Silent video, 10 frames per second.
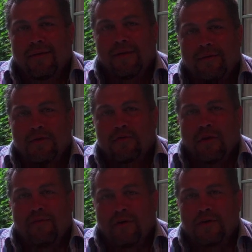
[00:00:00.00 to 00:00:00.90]
it was
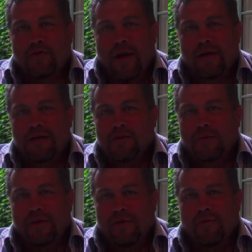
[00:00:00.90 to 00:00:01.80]
one of our strategies.
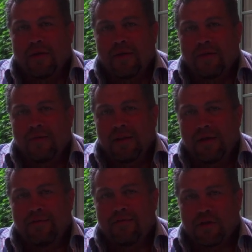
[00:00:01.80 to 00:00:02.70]
We didn't want to
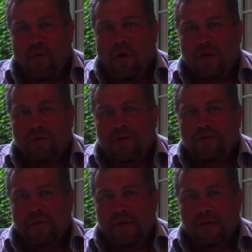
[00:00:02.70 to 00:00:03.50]
leave this quadrant.